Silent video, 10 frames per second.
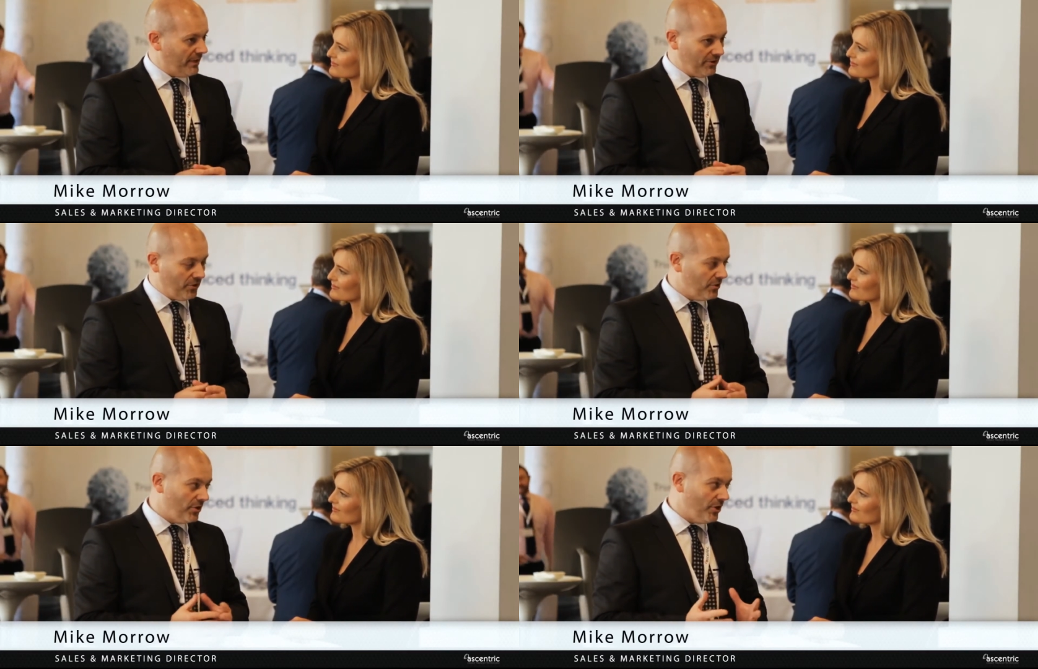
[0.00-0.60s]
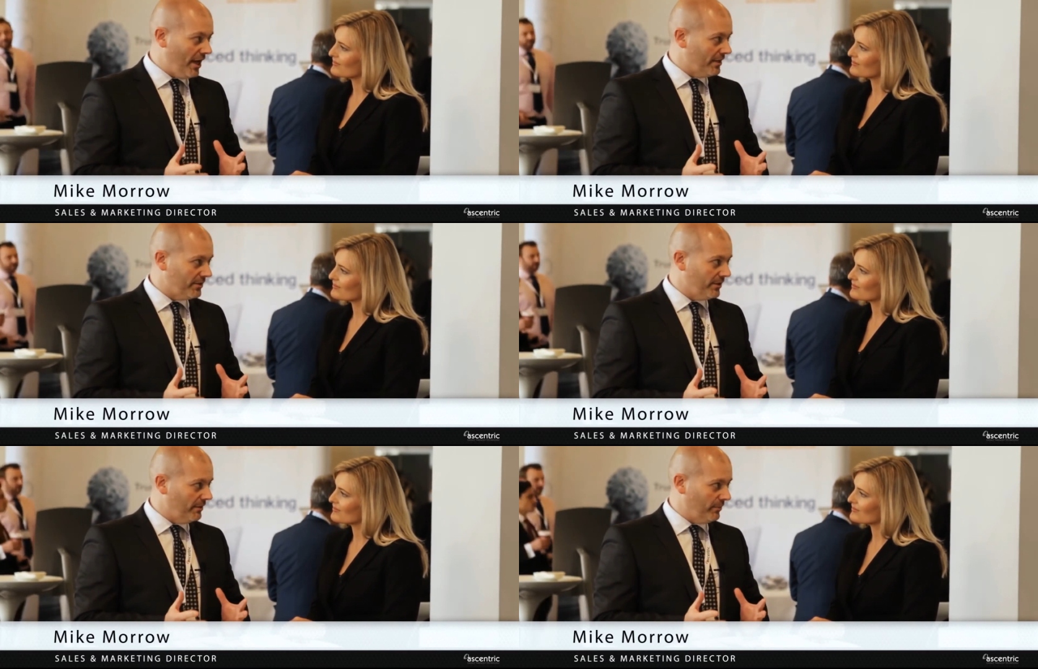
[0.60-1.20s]
Speaker 1: that just
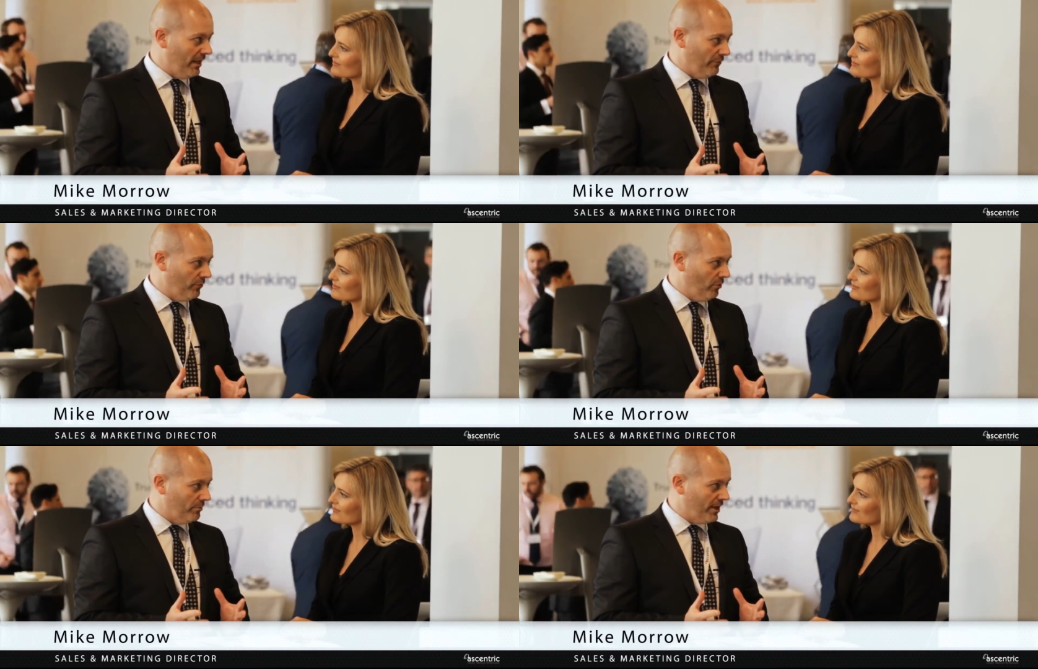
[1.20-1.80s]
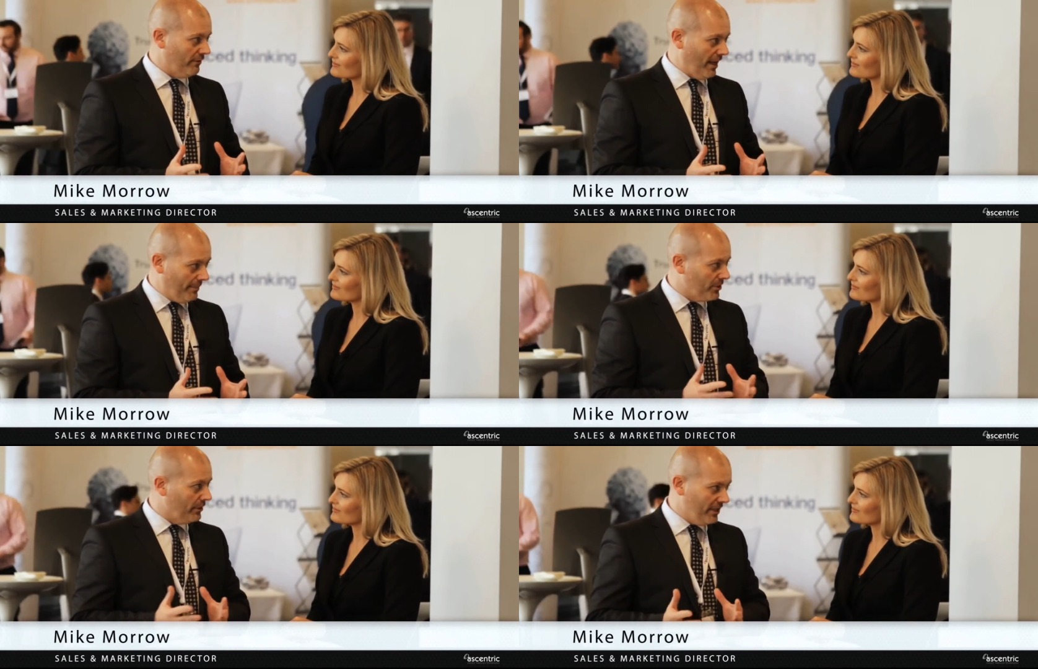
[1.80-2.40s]
suggests that platforms have
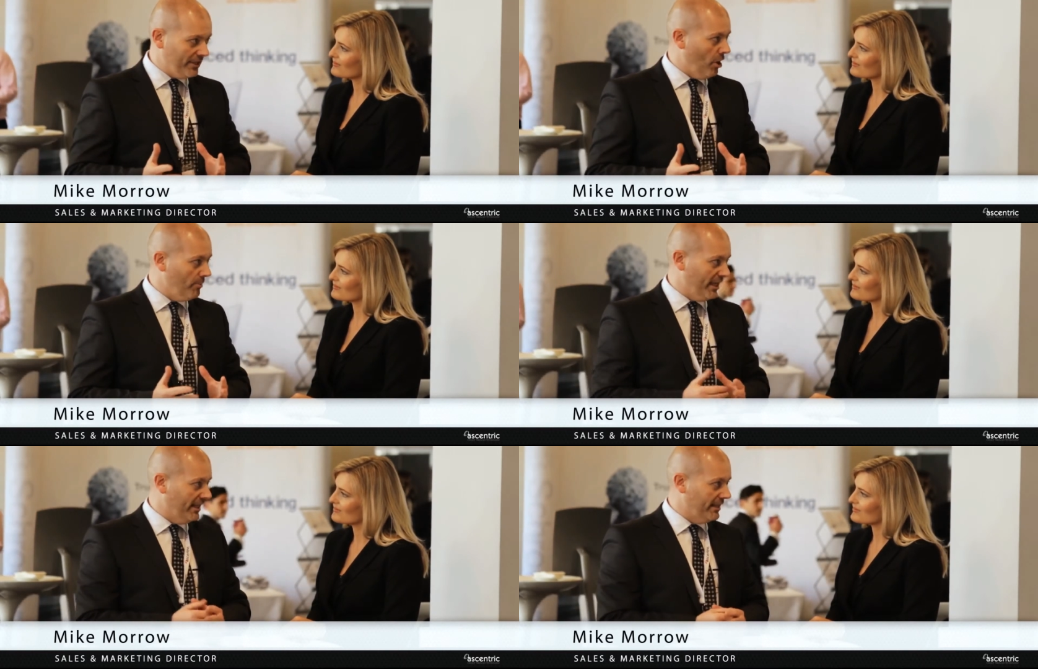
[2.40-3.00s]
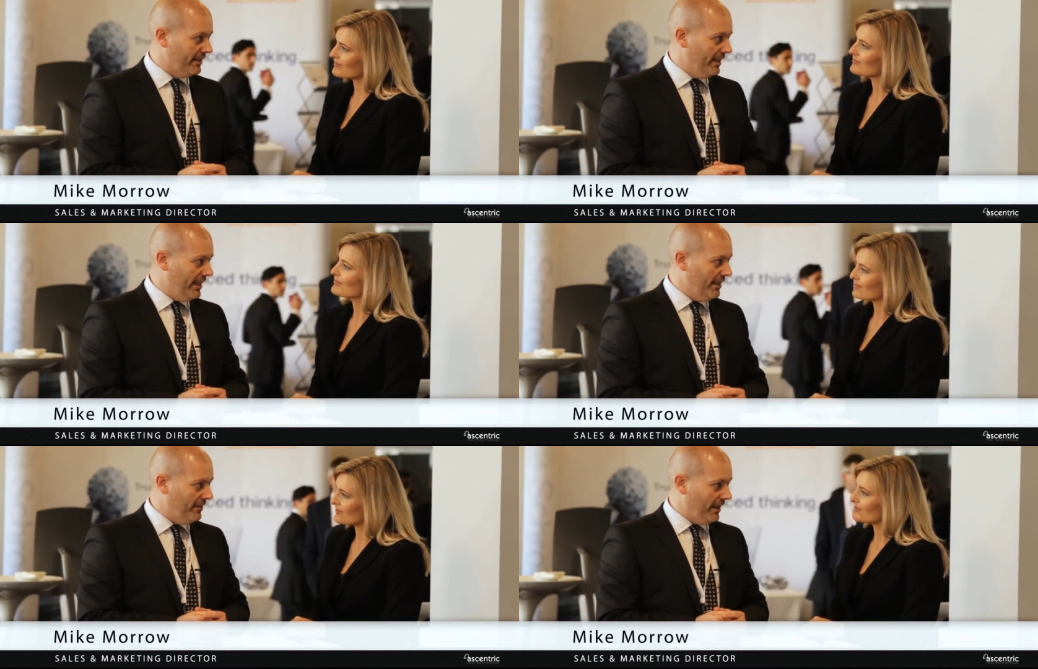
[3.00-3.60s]
absolutely dominated
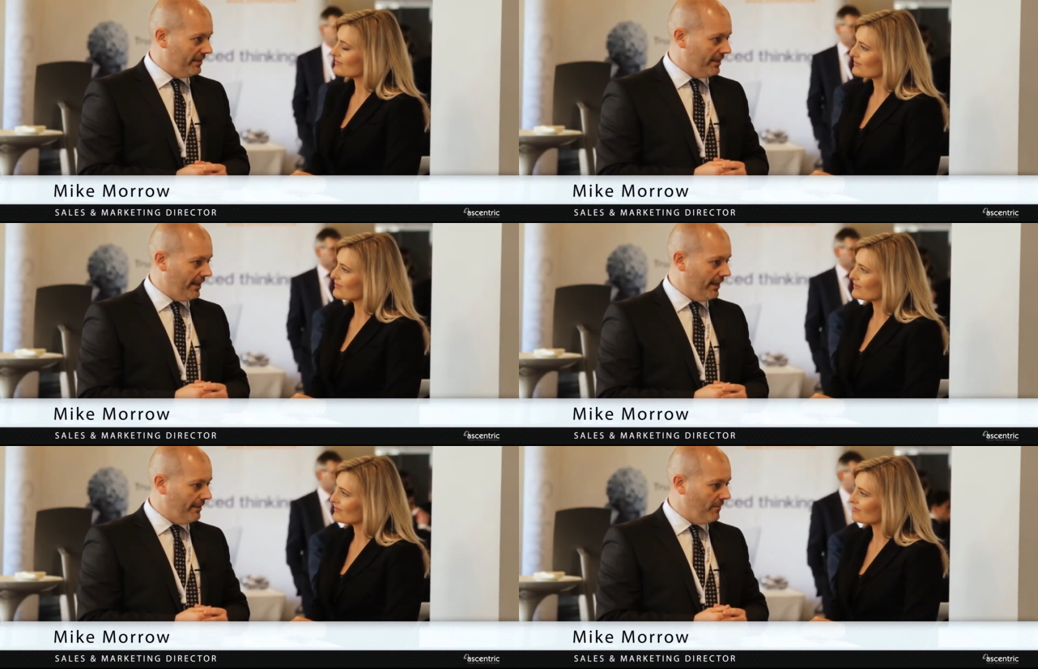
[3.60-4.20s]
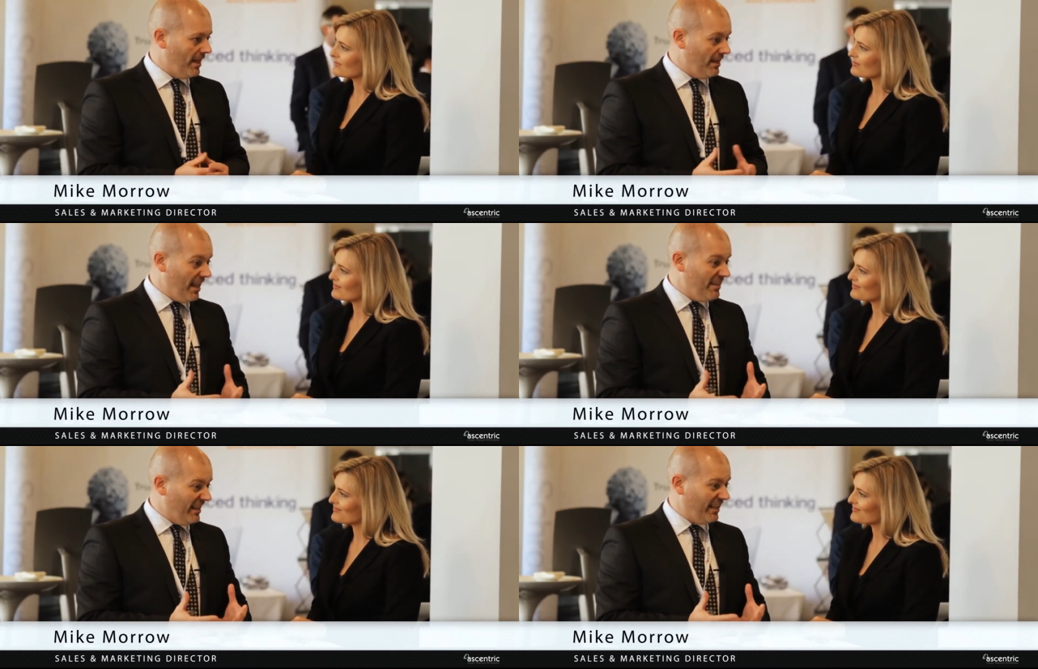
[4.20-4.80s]
in that uh,
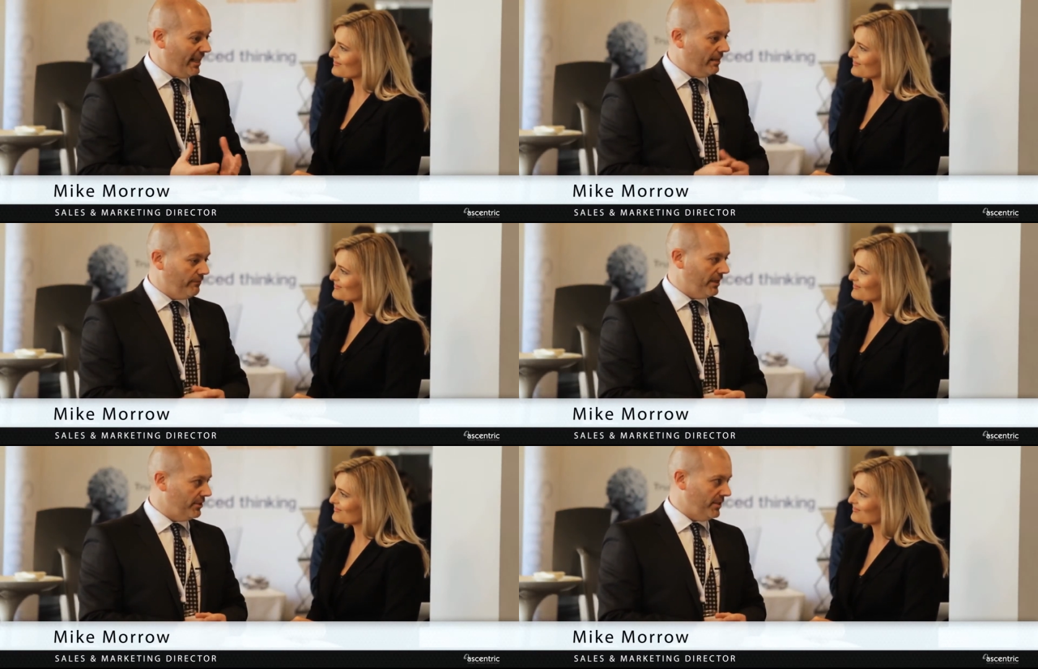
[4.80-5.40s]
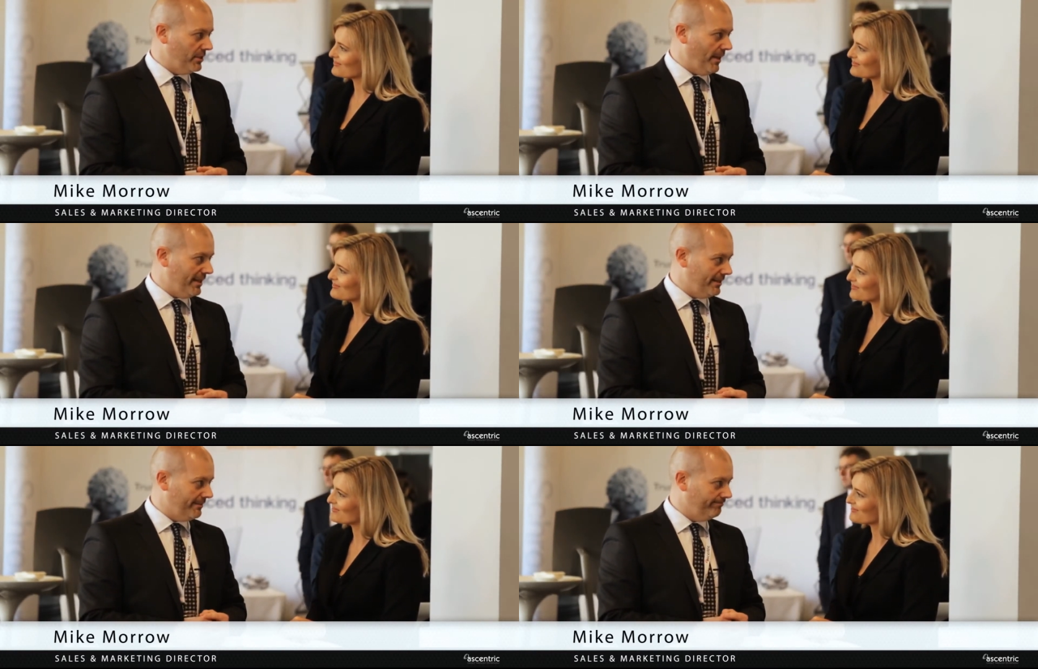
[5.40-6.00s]
in that key advisory
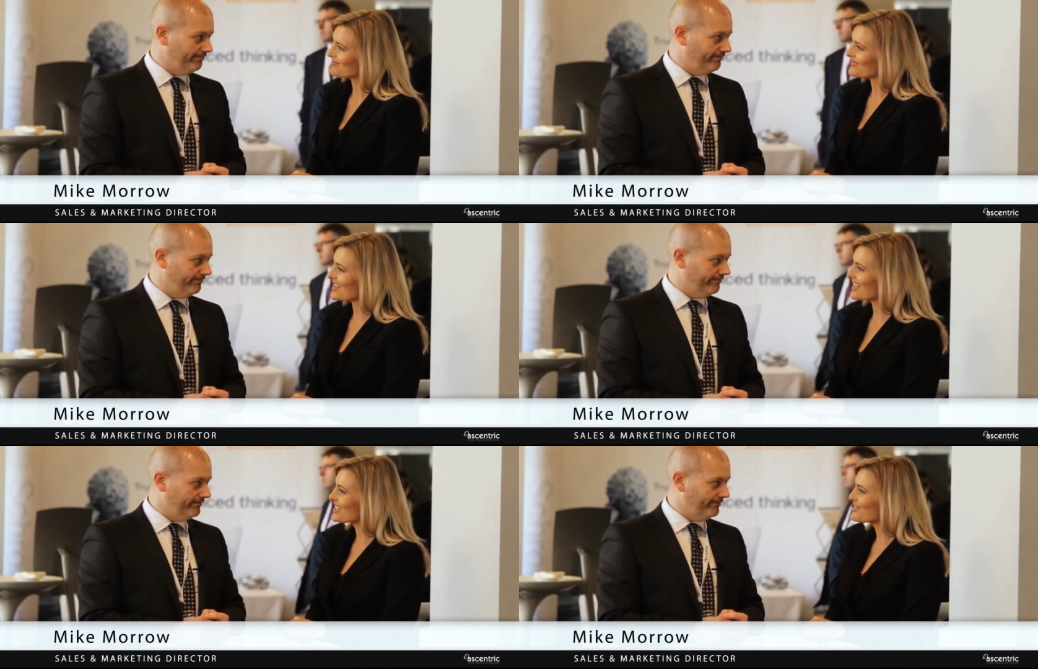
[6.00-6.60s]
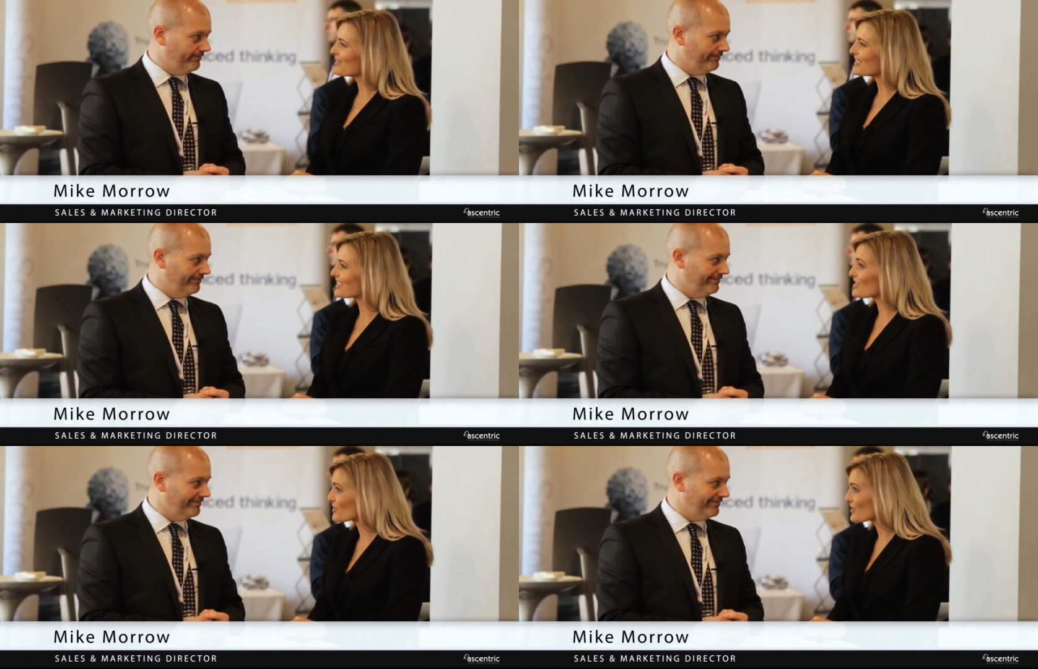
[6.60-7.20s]
space.
Speaker 2: Thank you,
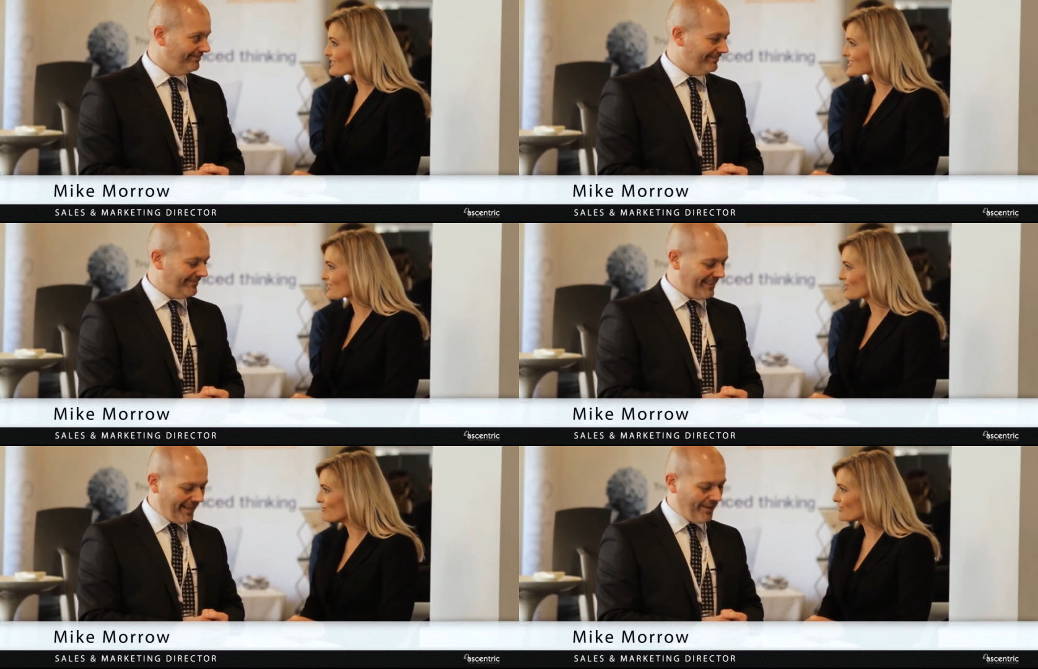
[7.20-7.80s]
Mike. Enjoy the rest of the conference. Thank